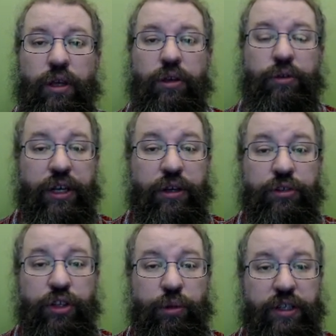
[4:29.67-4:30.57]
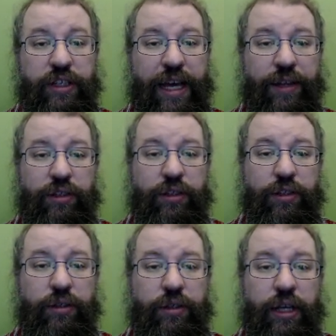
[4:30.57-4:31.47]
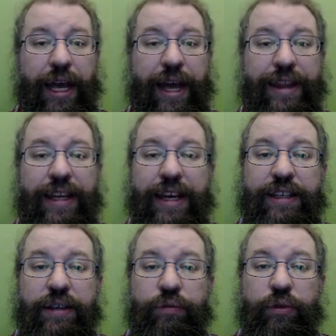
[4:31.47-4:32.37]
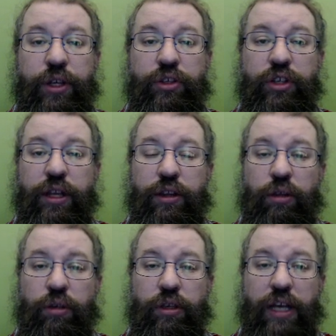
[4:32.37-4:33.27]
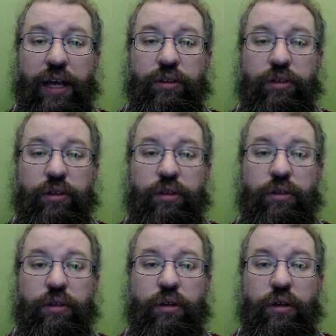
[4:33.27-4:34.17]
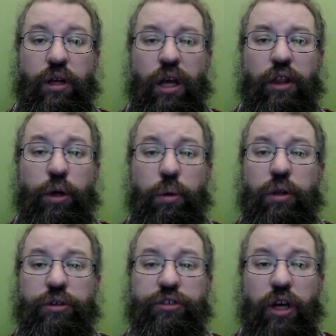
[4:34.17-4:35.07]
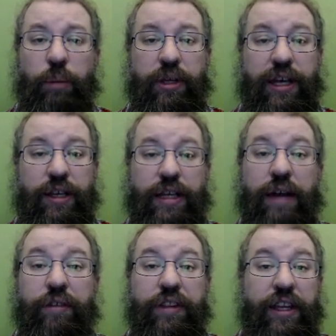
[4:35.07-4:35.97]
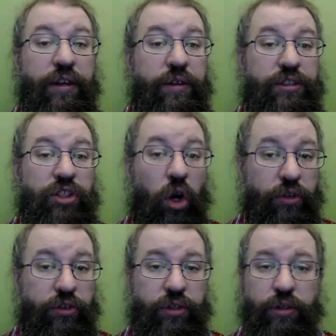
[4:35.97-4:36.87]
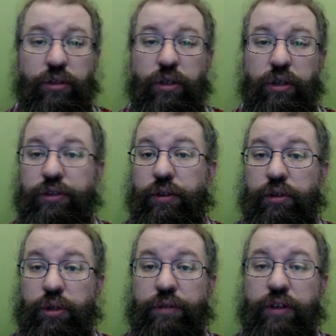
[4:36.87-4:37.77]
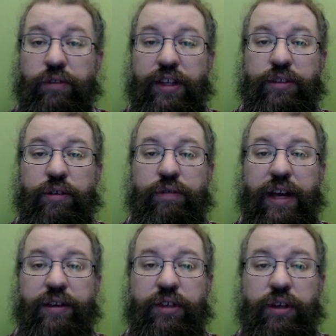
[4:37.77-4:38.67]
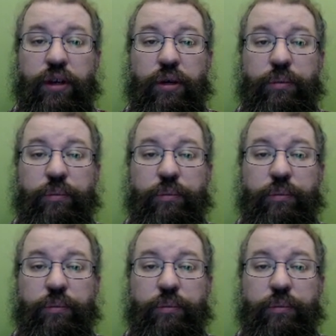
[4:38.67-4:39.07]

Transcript: So here's the unit tangent, and then I differentiate the unit tangent. Though it looks complicated, everything here is constant, so the derivative is in fact zero.